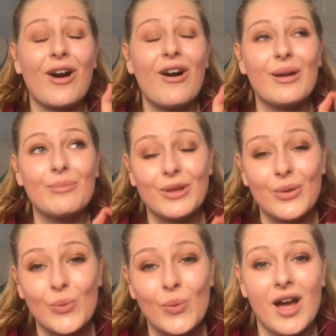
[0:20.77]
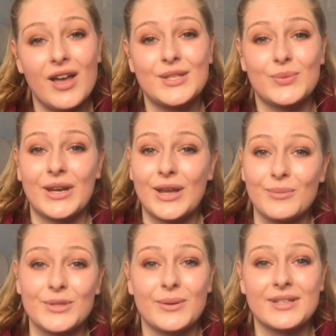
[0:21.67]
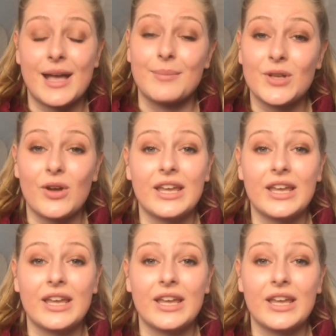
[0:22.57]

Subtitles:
I am the worst when it comes to exams.